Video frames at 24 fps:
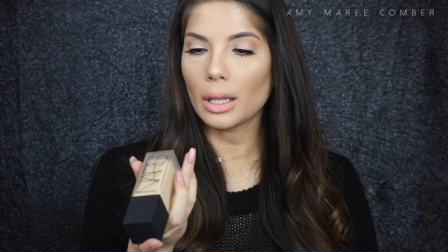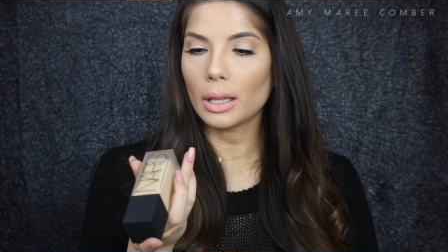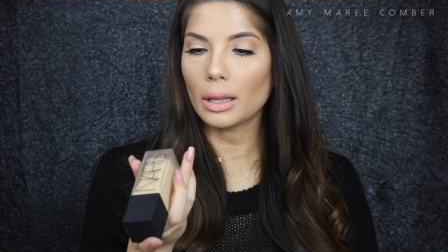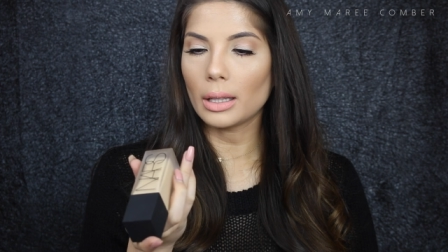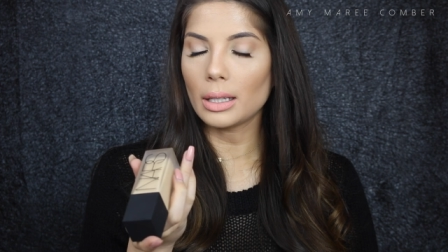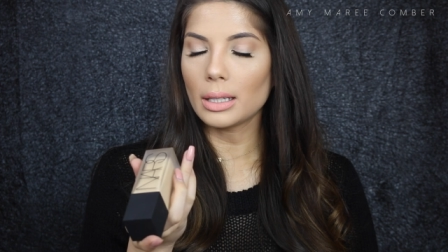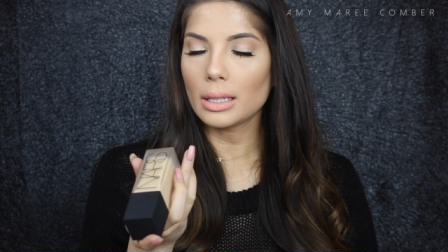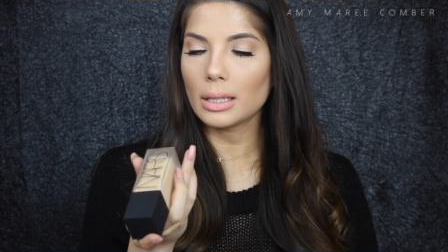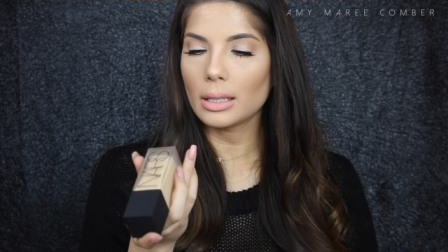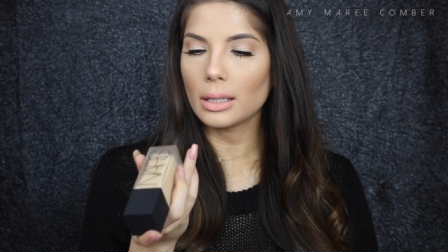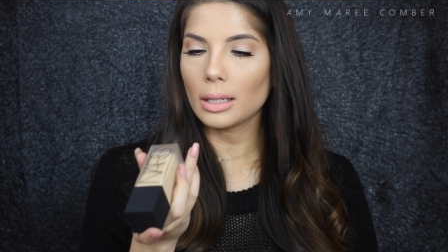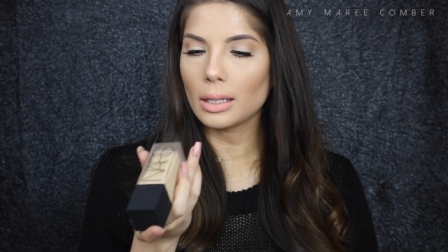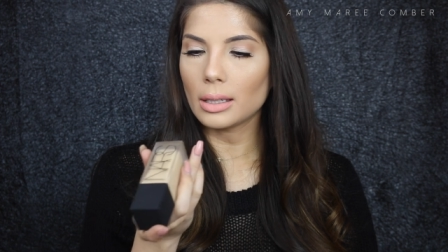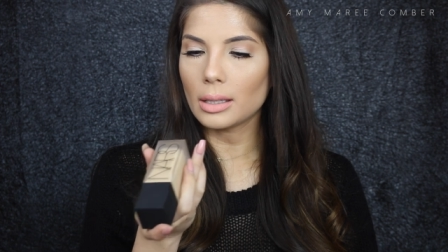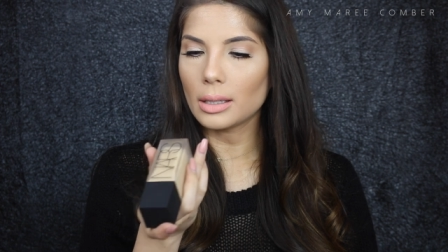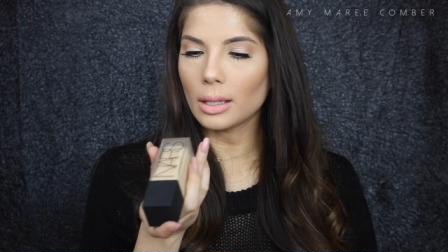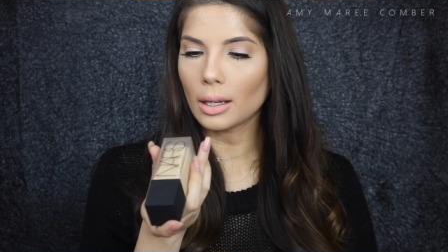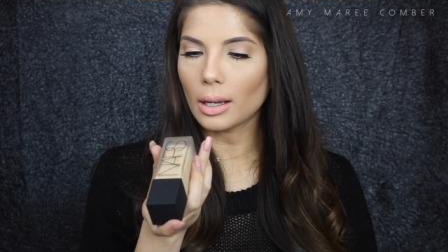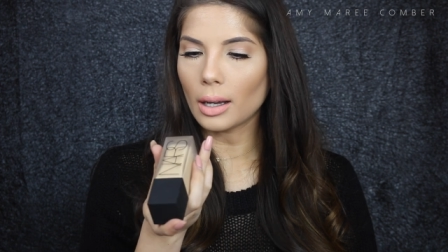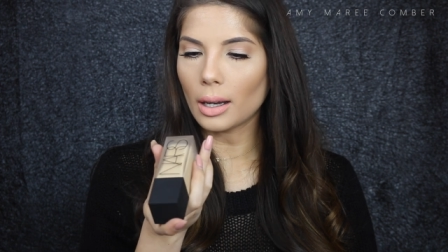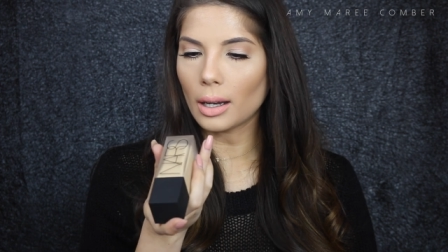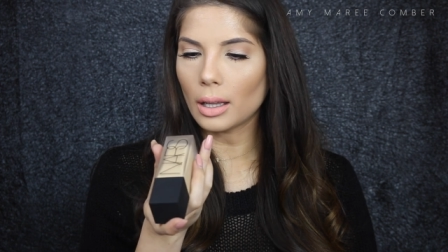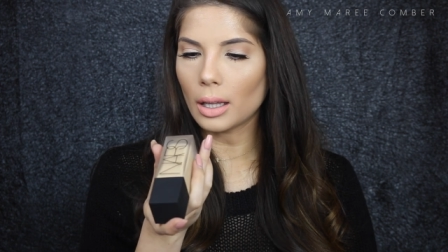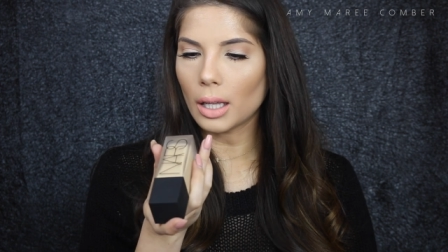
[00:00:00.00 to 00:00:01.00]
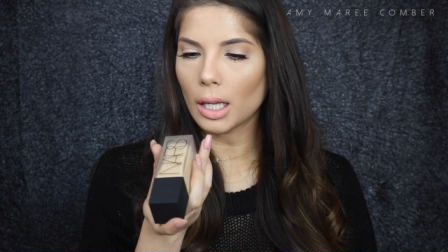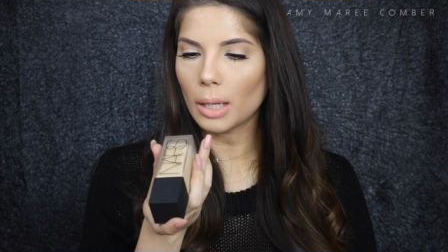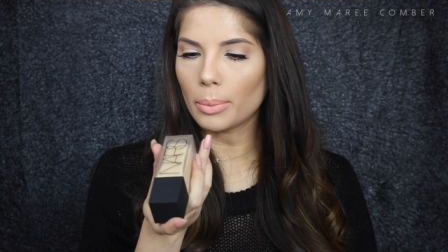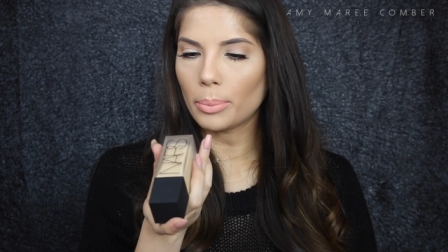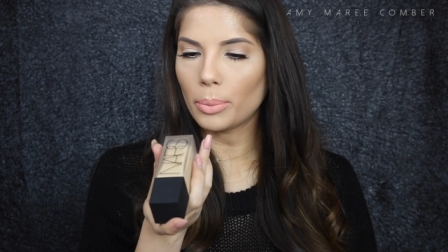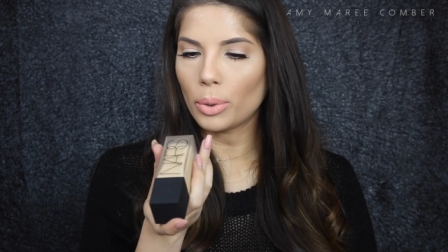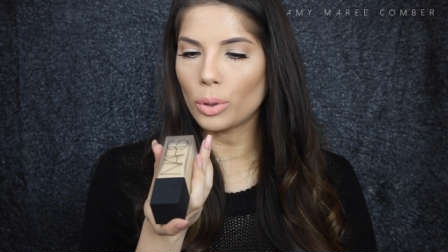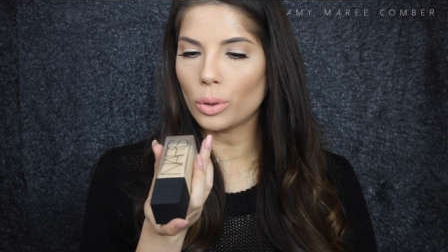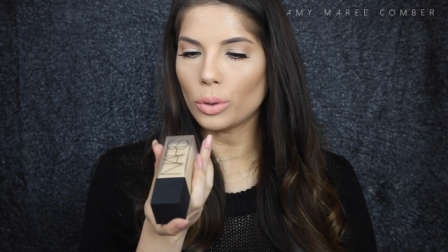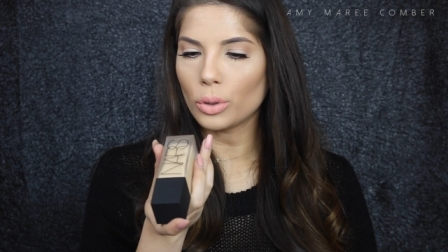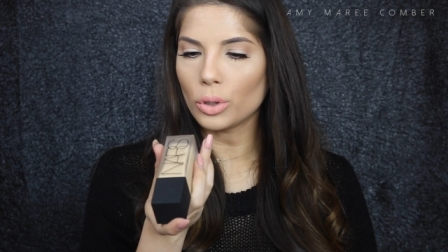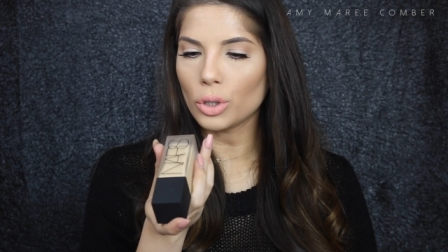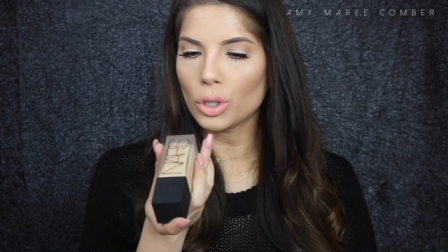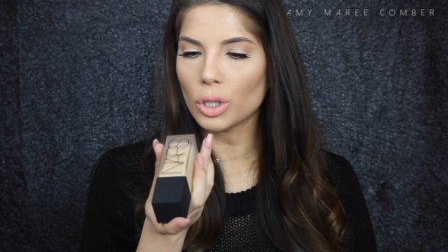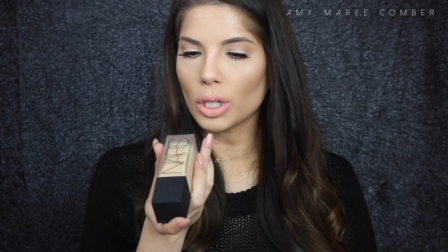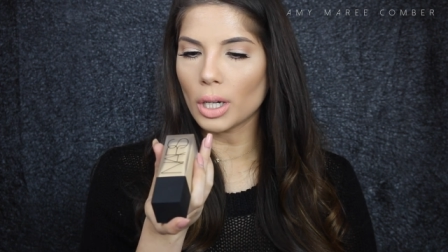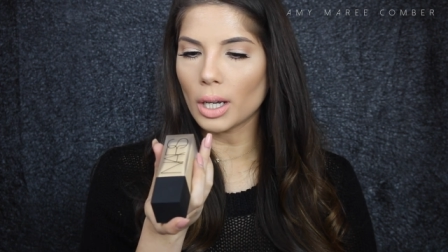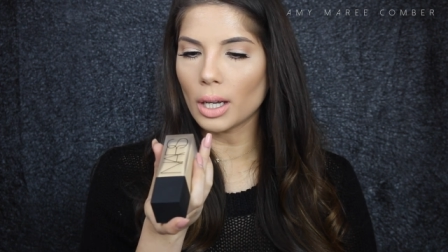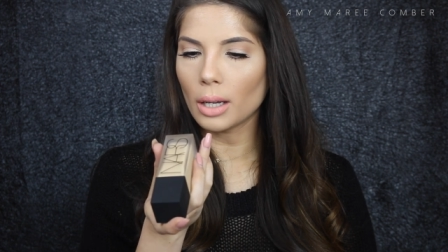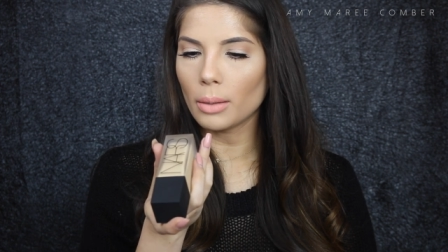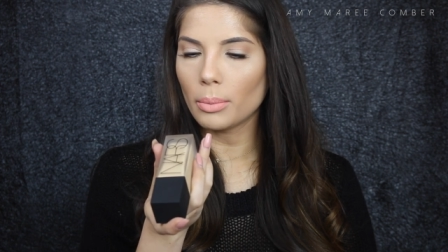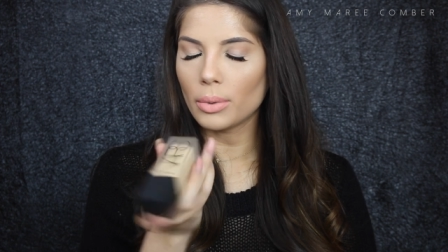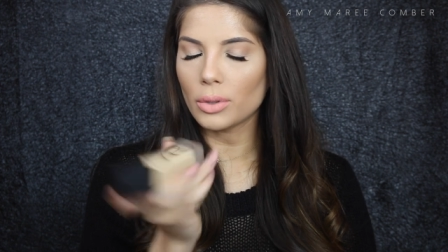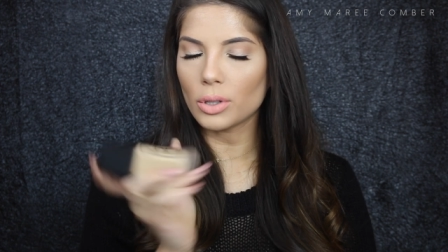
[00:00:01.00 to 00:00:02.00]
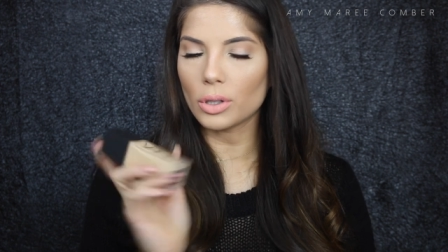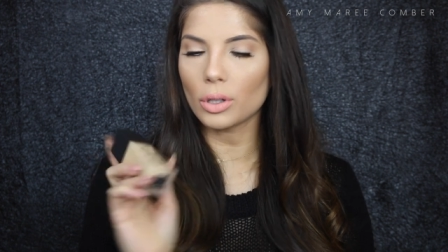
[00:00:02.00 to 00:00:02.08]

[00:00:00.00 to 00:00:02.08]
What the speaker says: This is the color Punjab.